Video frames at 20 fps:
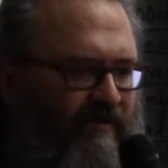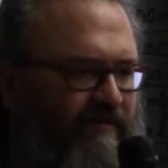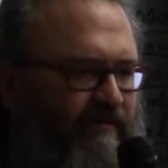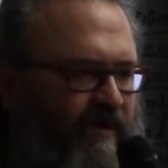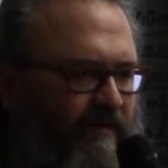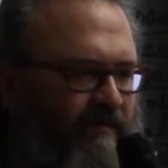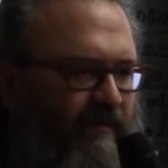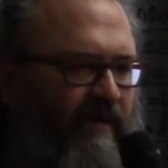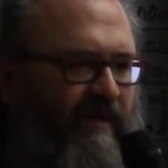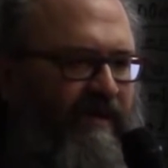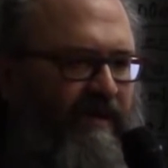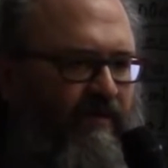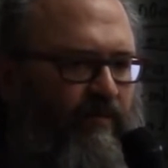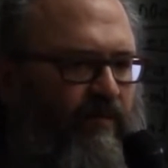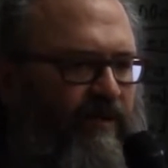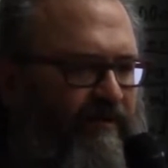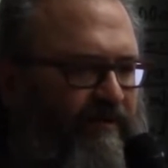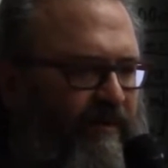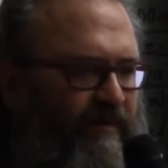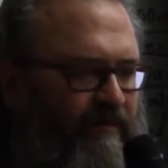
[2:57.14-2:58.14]
we've been
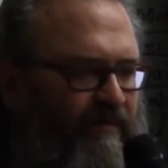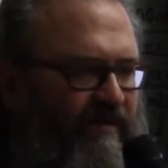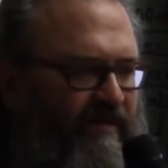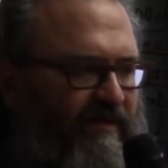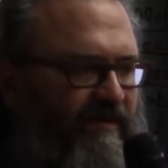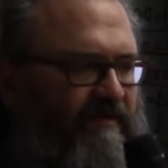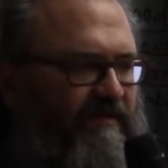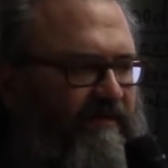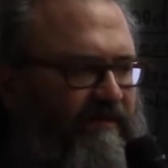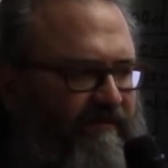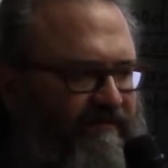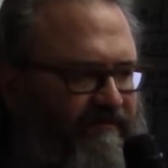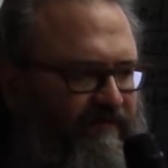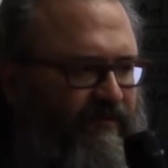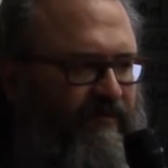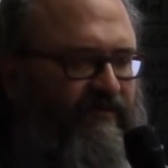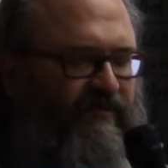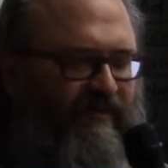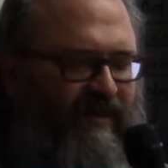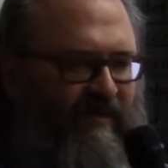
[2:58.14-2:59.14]
playing with it, but this is the
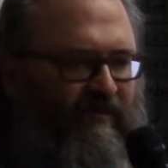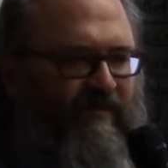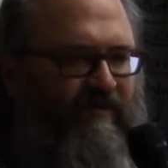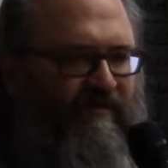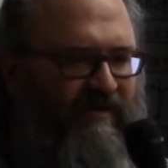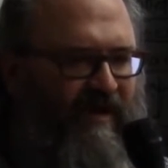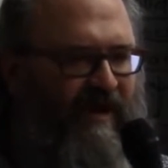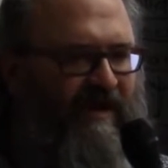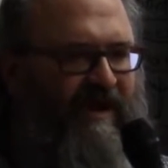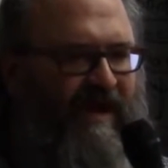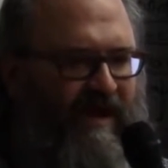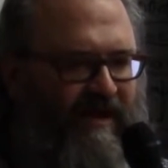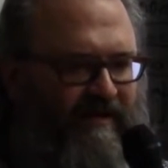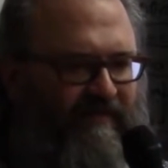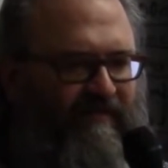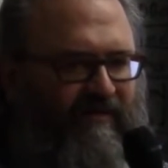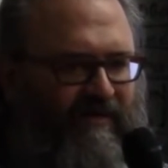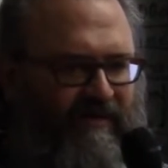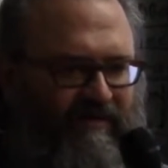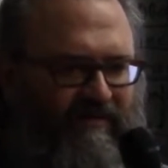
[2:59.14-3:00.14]
first thing we've got out
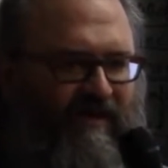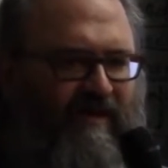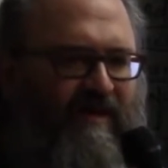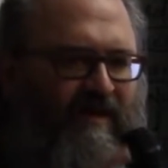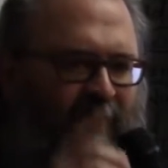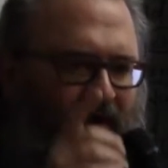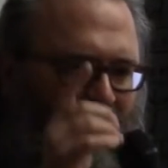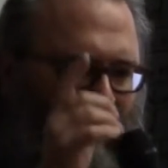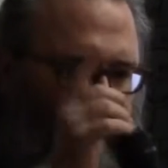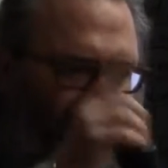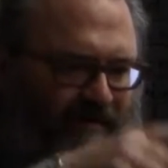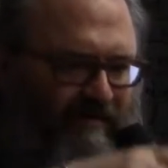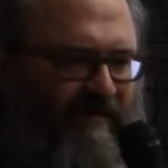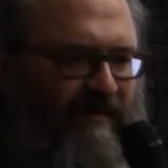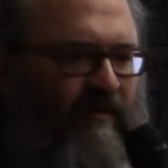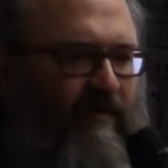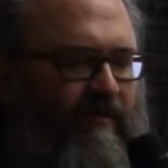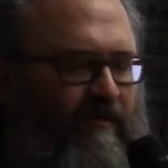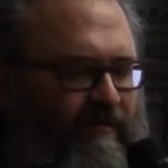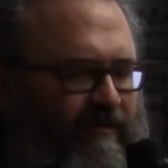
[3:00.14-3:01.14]
of this are these
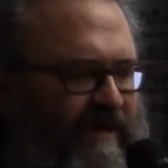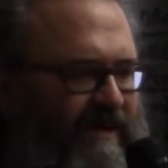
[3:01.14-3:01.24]
little